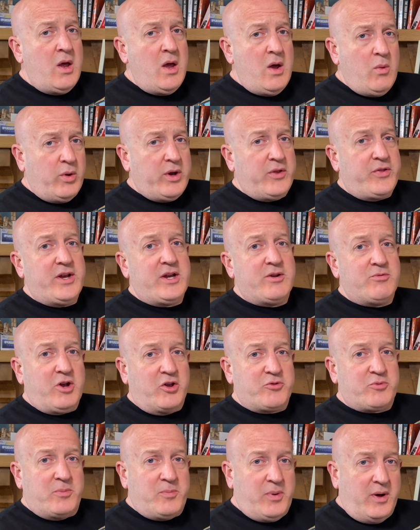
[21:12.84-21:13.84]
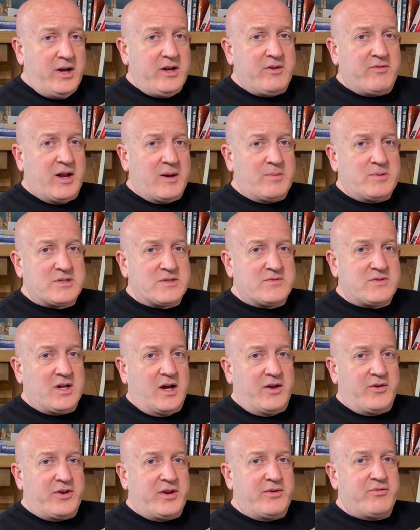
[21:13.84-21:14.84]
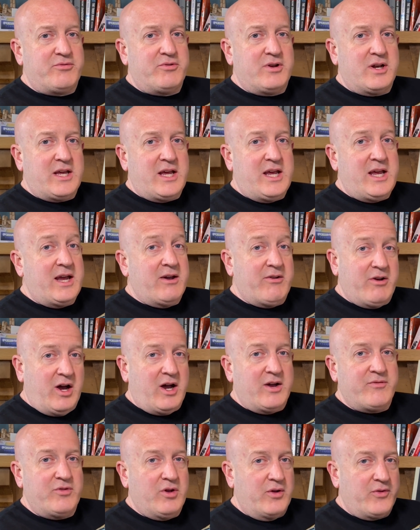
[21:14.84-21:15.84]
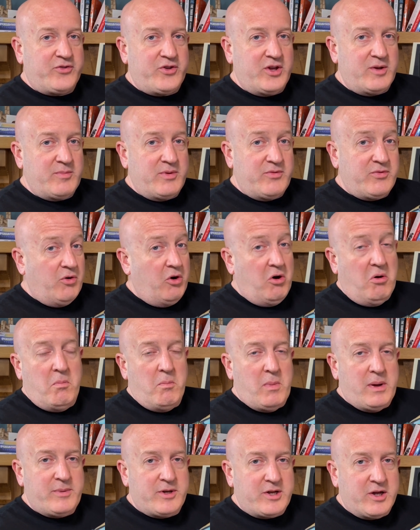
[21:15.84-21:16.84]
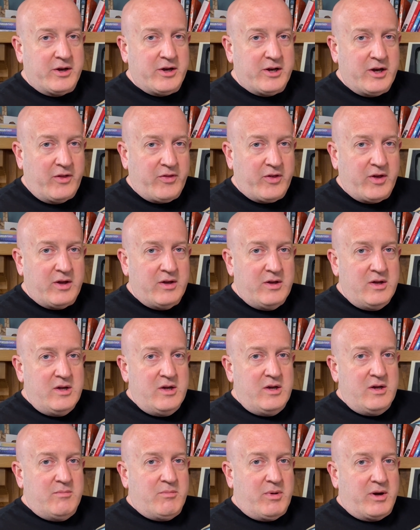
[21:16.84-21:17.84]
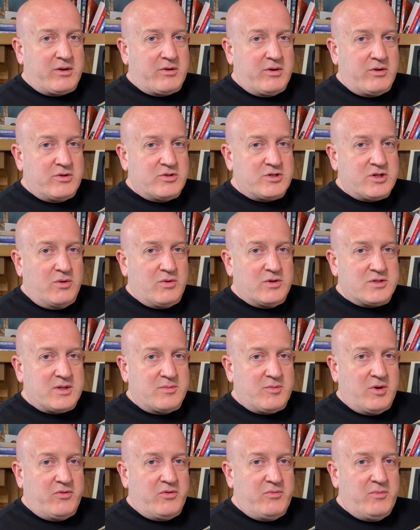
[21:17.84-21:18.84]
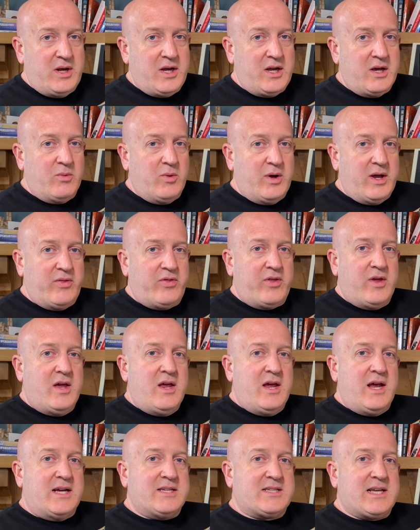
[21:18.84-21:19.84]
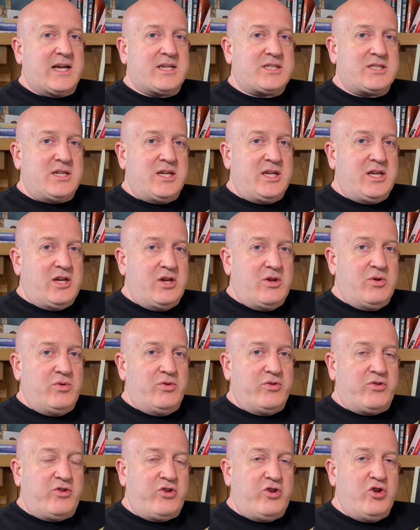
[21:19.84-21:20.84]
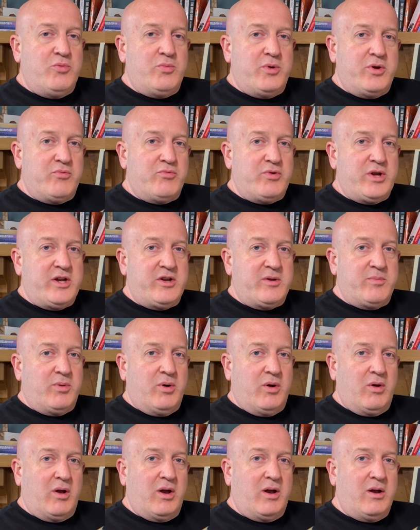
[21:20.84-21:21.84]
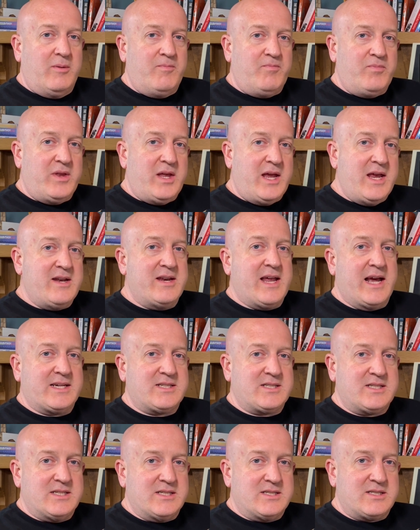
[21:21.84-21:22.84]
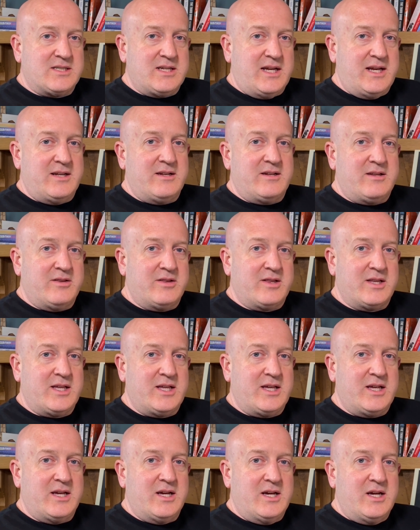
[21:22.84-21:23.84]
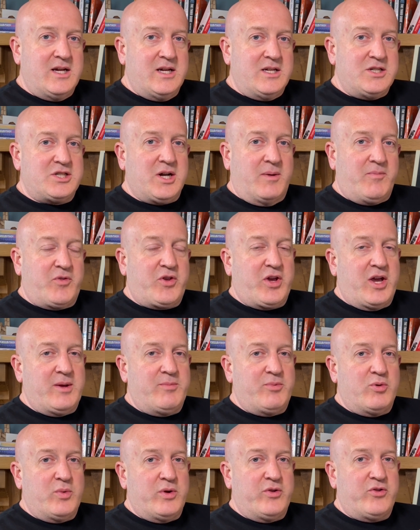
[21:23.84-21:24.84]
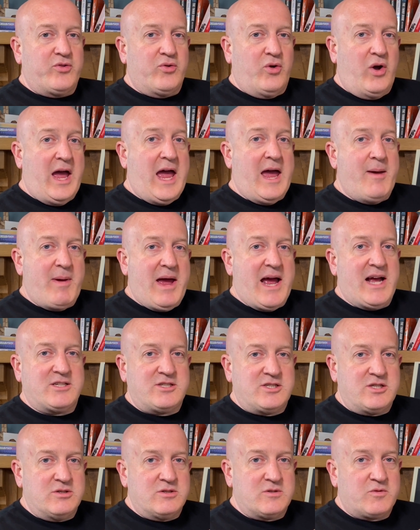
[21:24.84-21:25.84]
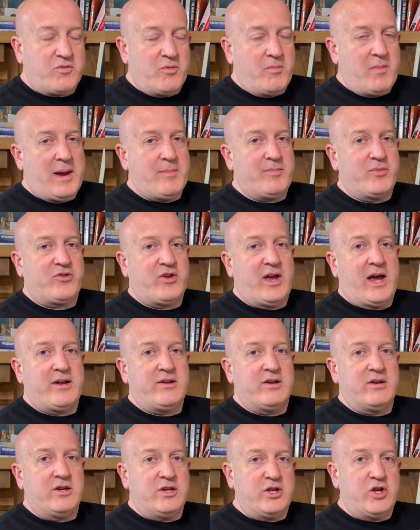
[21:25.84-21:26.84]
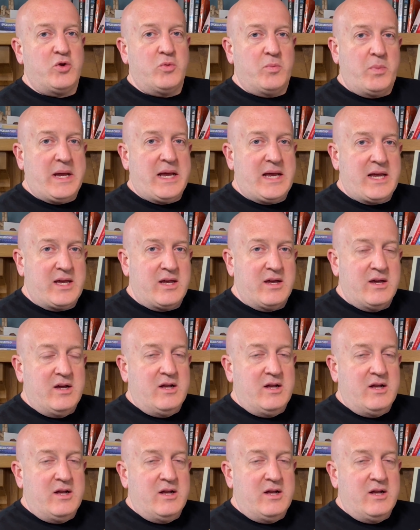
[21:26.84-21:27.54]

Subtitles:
What I think the Raspberry Pi developers have done differently here, and I've not seen before, maybe done in other microcontrollers I'm not familiar with, is actually use human readable indexes into the jump table. We saw ms used for memset and ub